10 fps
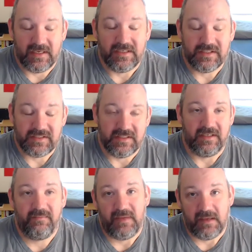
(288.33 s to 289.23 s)
I just
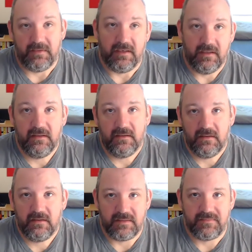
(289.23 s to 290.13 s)
think maybe
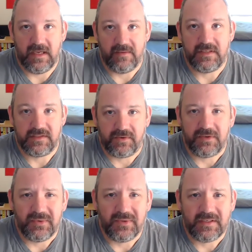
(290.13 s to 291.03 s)
sometimes it's
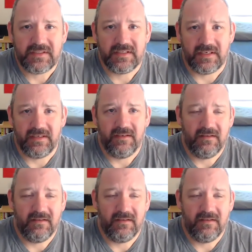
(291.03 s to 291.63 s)
gratuitous, and